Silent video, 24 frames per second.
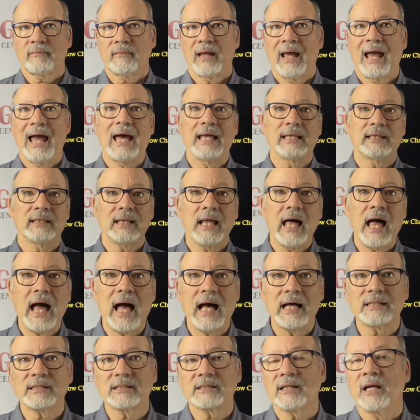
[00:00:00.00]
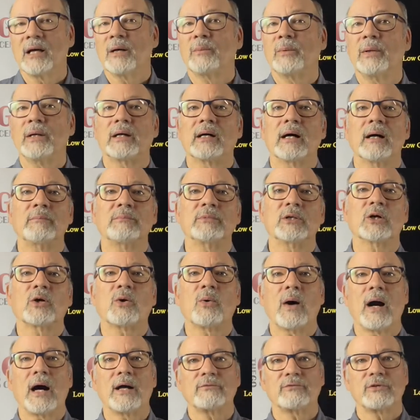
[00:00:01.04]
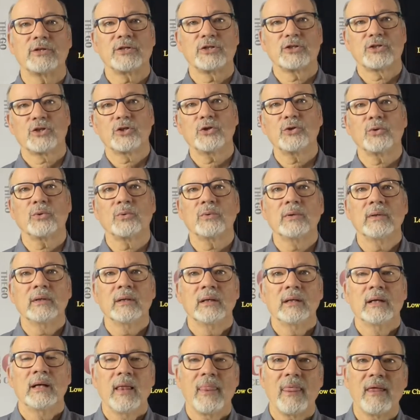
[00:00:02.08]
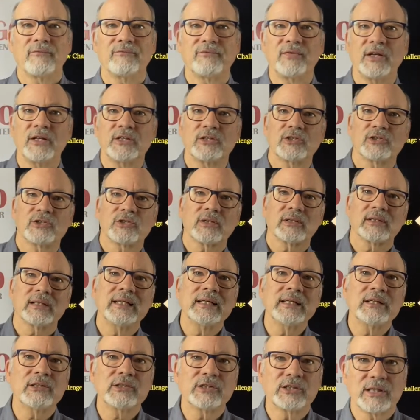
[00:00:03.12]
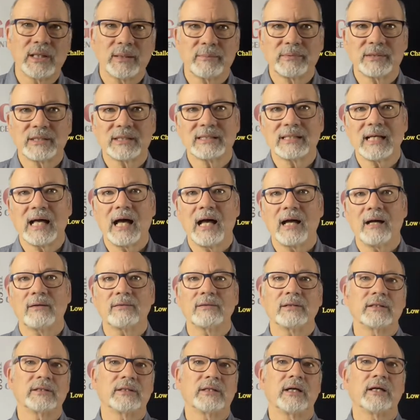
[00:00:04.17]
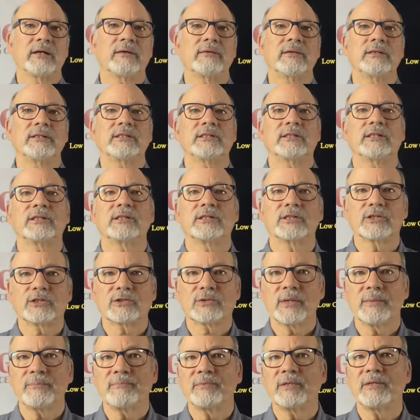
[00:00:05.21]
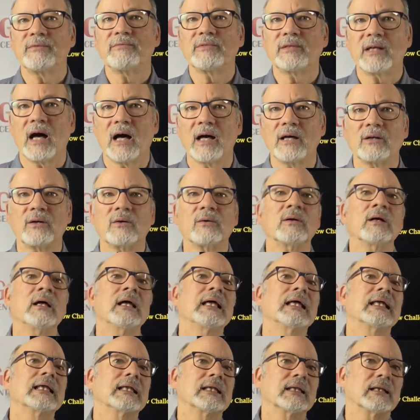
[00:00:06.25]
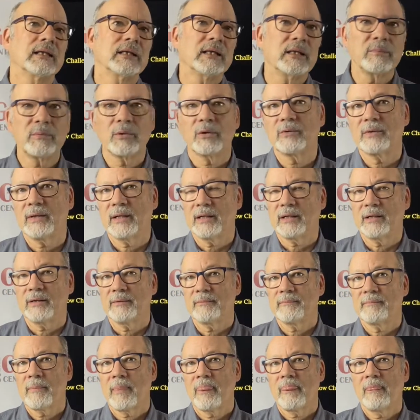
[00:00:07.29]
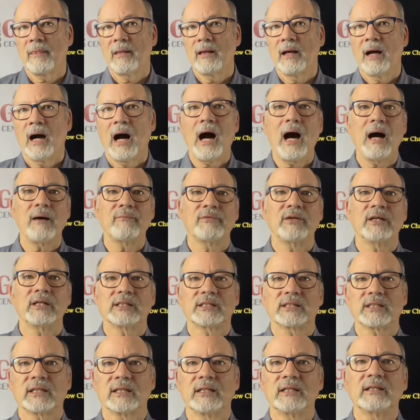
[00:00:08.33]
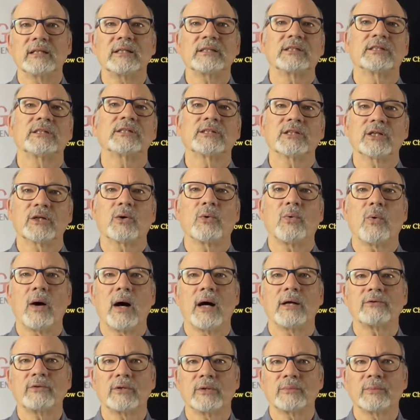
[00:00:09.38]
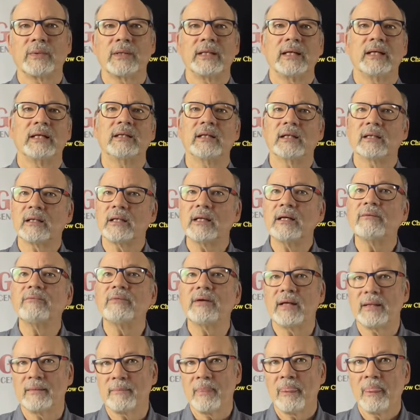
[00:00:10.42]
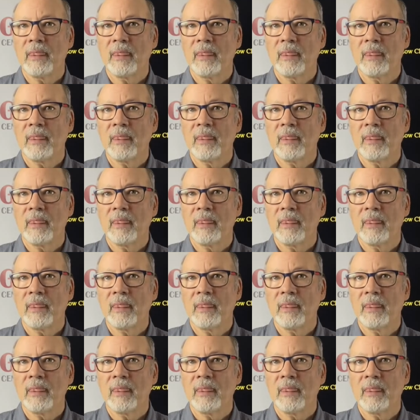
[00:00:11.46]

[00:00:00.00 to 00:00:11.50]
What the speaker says: At last, we come to Quadrant 2, that features a leadership style that carries the descriptive title Liberator. Obviously, this is the quadrant we need to live in,